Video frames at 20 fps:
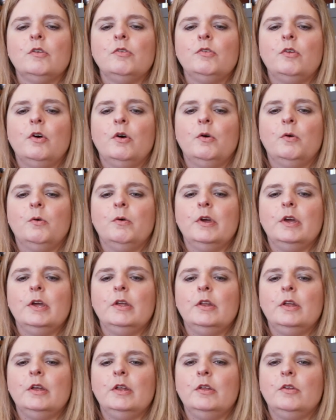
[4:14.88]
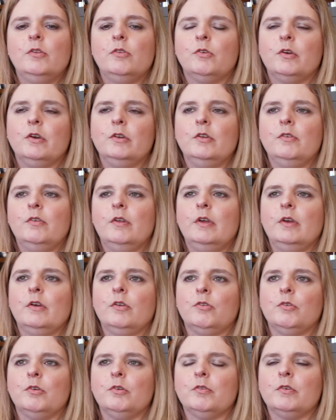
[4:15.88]
So it is going to
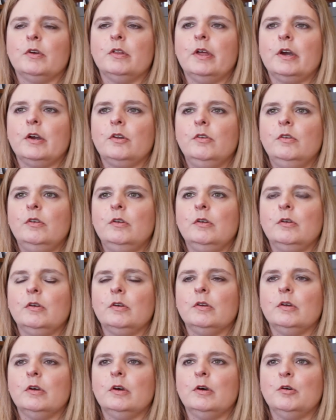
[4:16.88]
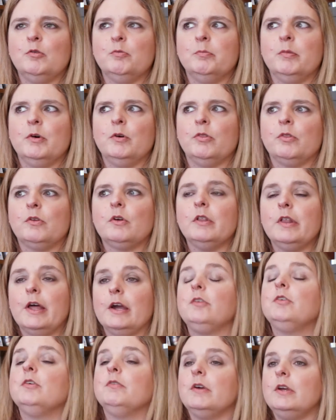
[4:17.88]
take sort of collecting both
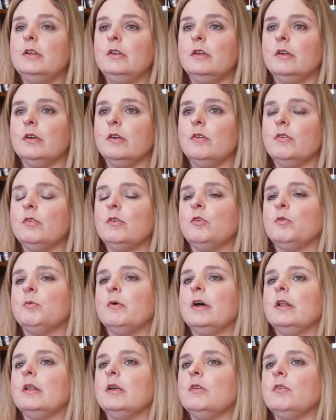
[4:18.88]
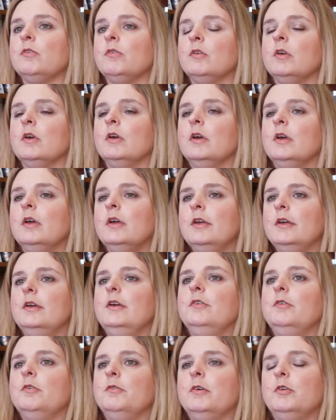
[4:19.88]
collective ideas as well as
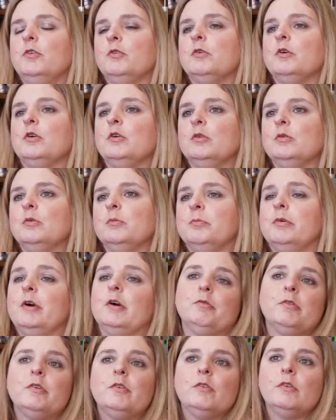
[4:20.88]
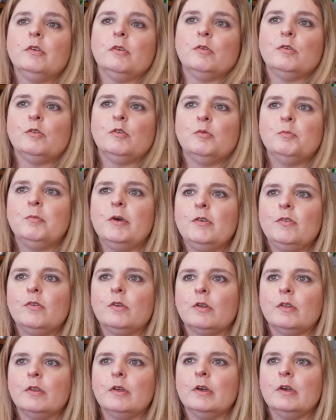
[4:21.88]
individual preferences,
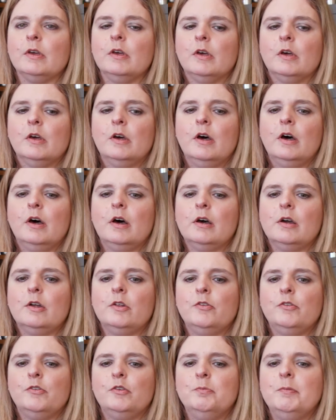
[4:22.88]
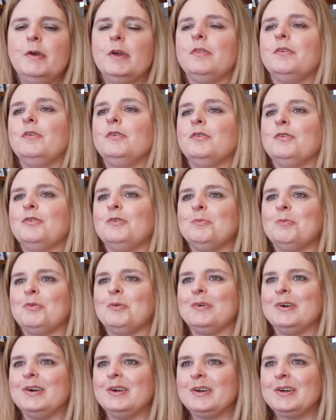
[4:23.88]
basically, to make these
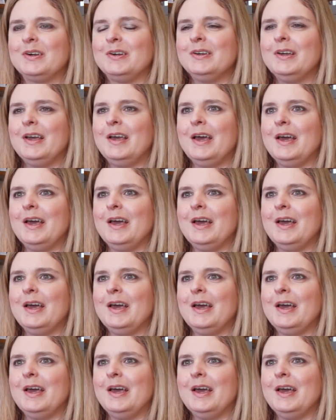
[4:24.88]
systems work.